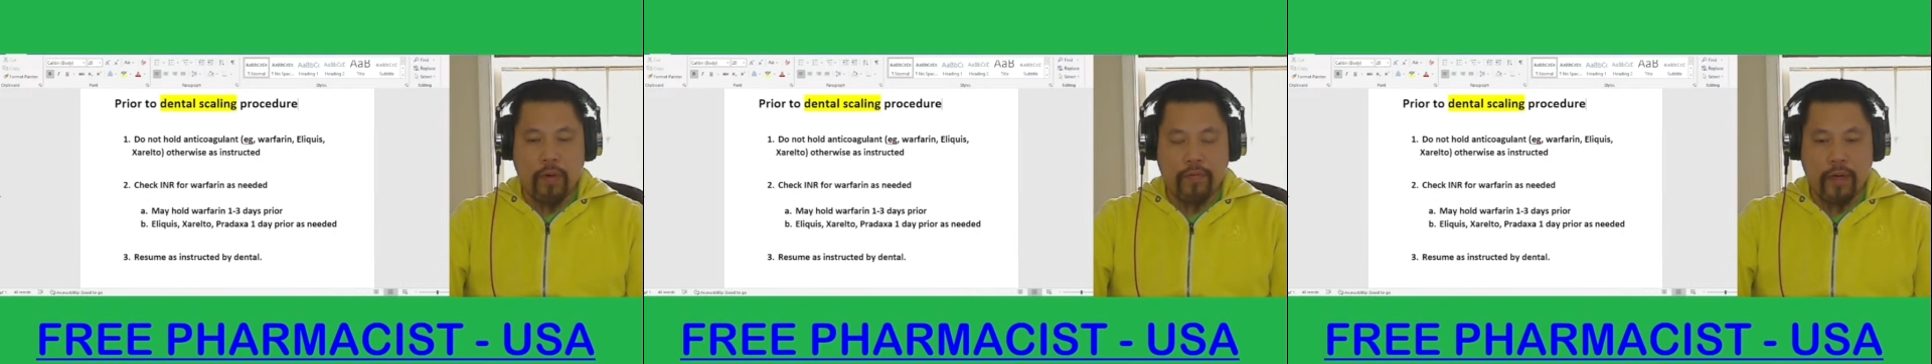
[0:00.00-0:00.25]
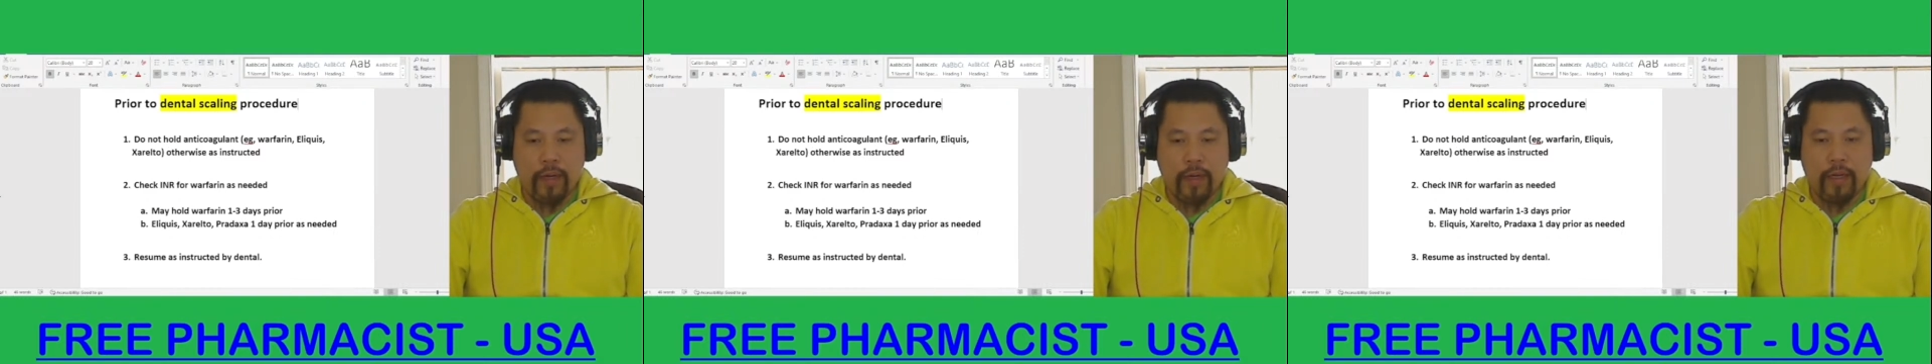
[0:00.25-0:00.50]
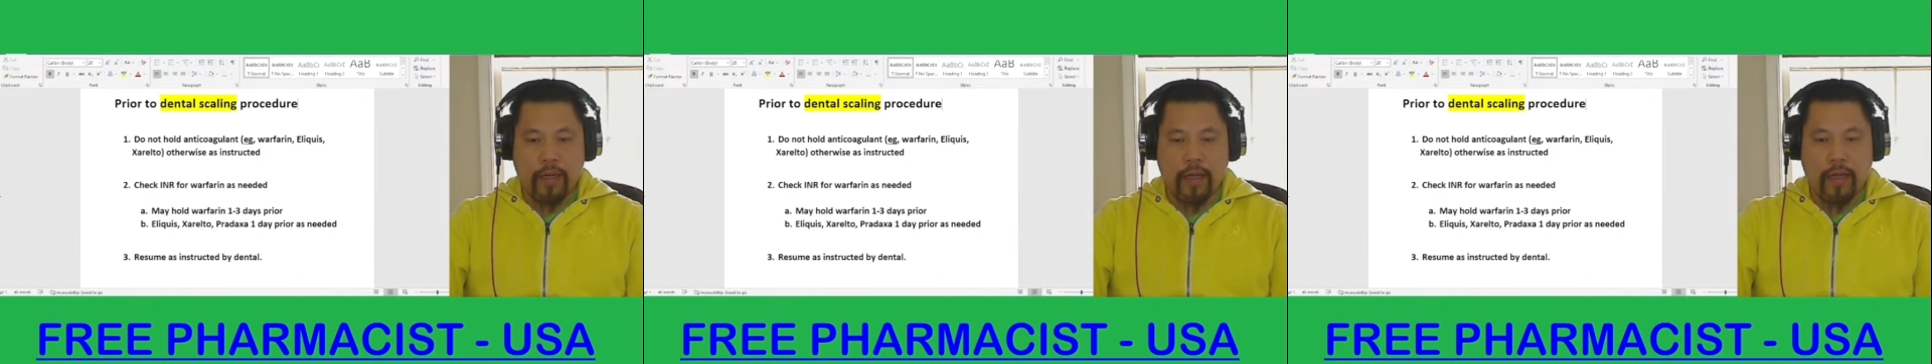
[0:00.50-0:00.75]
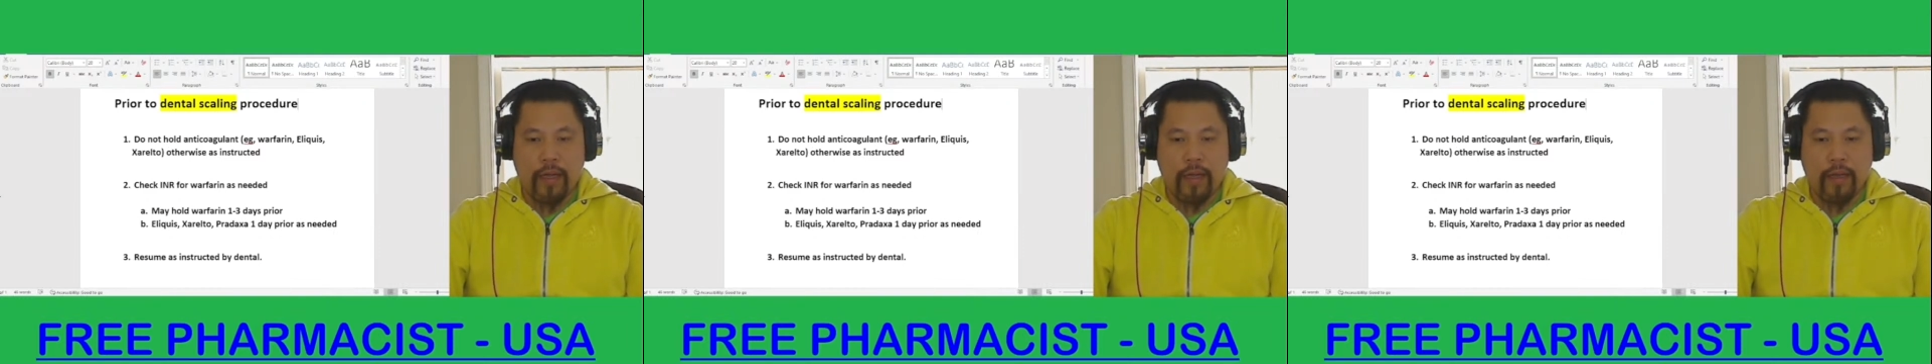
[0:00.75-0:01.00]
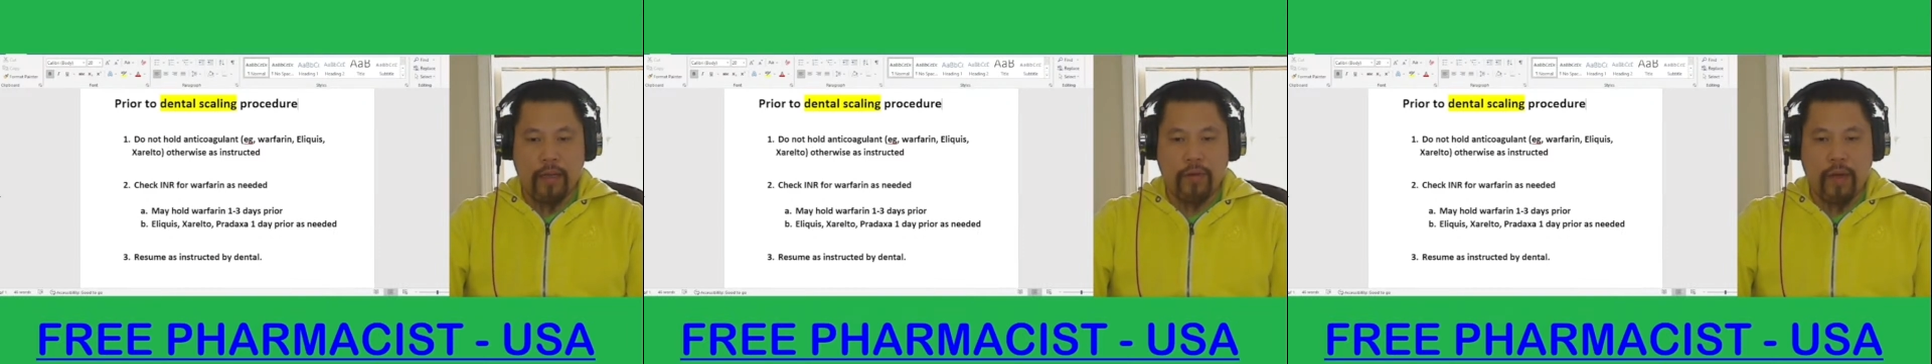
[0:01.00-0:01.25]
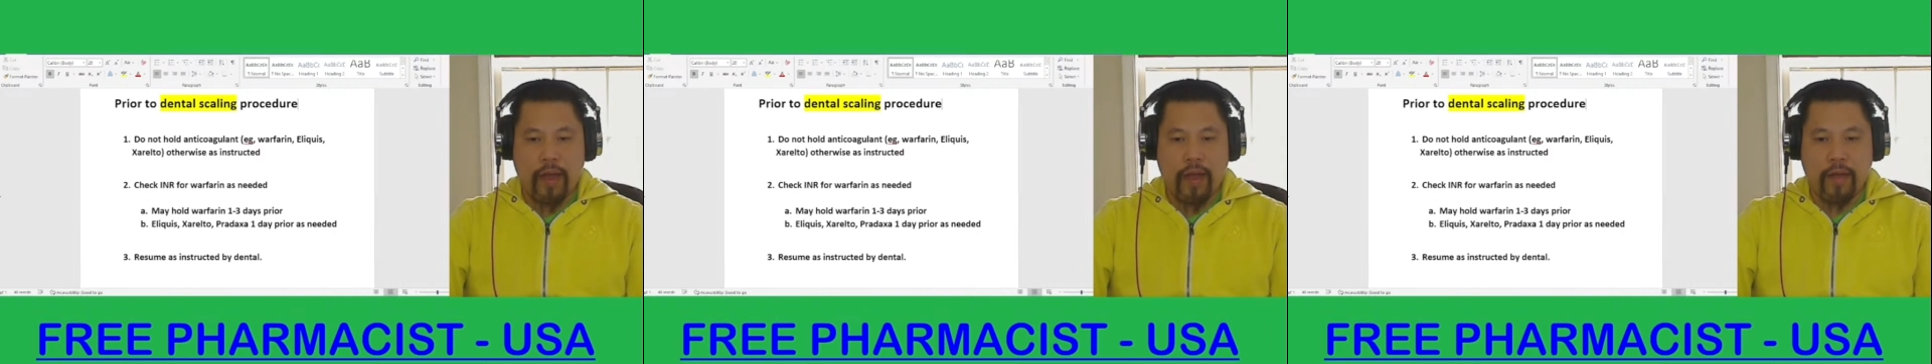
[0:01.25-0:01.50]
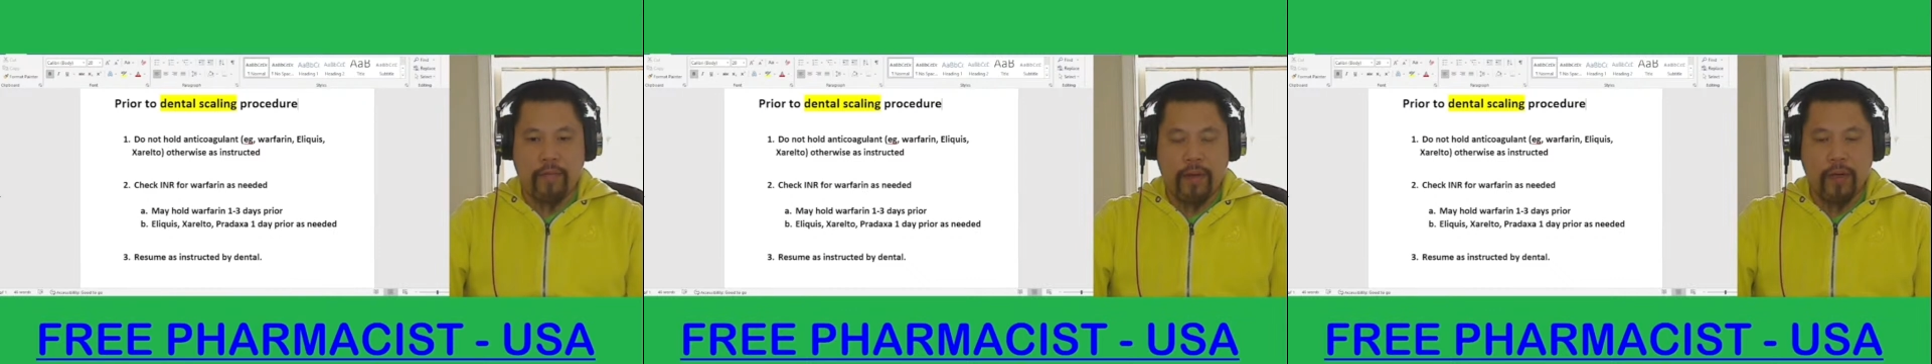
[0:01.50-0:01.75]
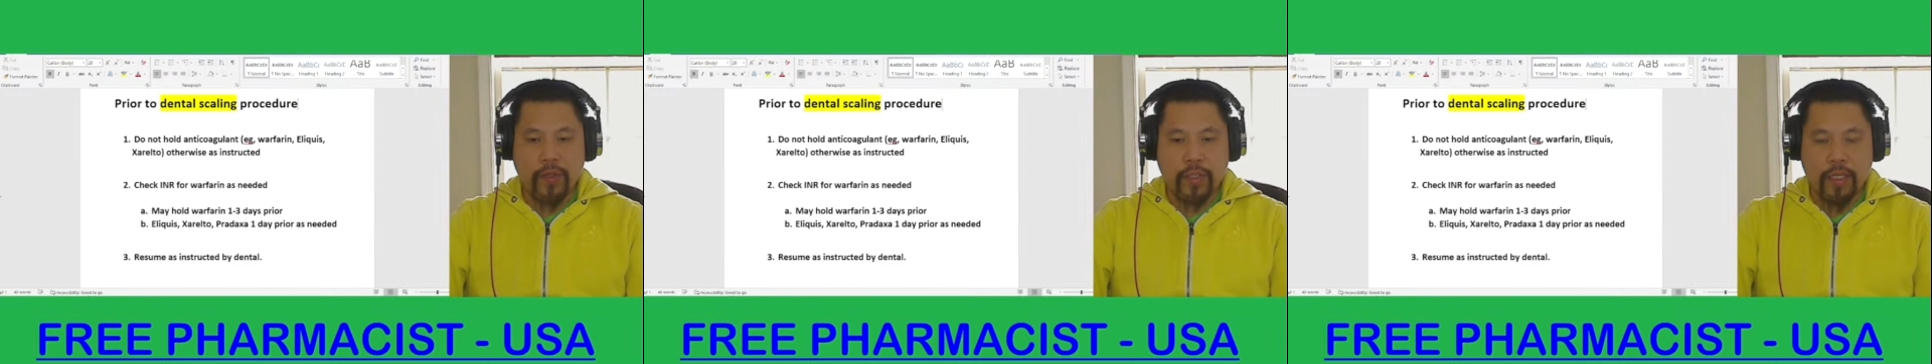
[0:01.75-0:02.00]
warfarin and you
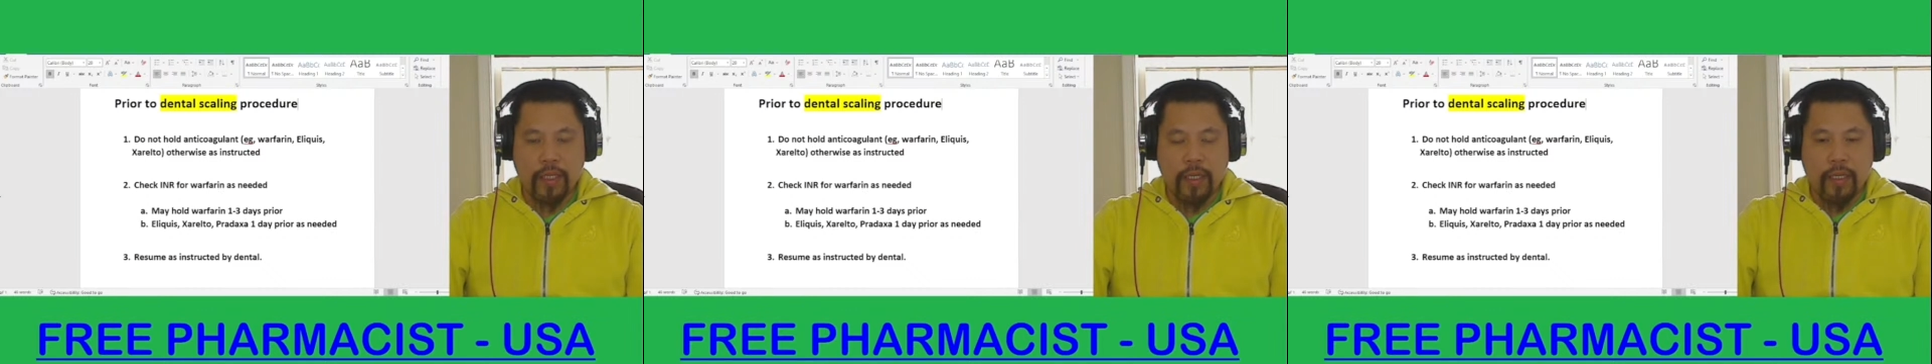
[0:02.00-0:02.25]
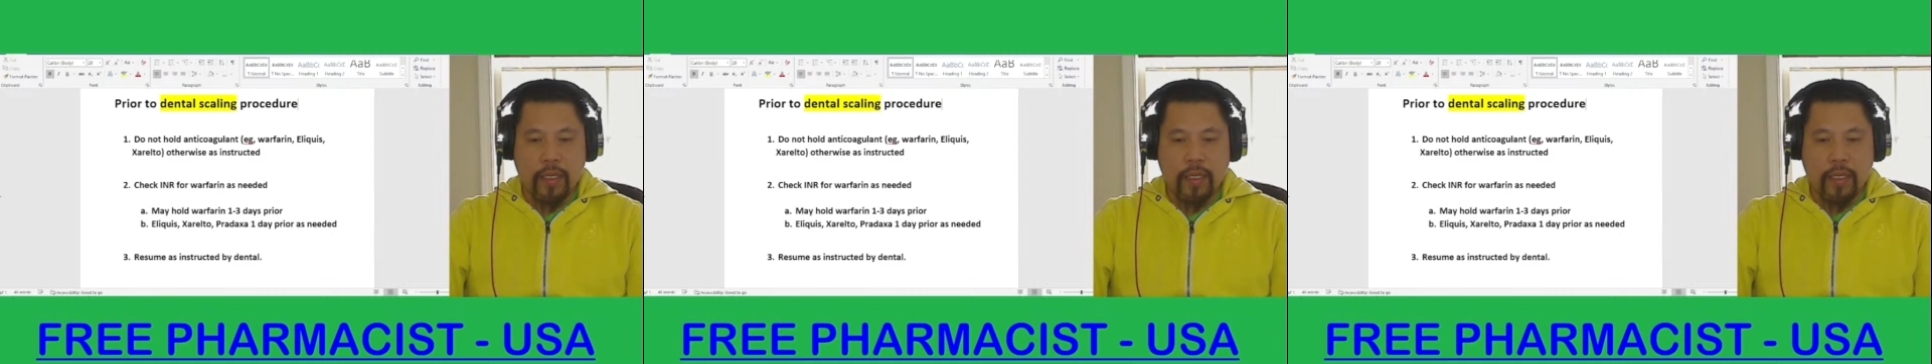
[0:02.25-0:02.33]
have a good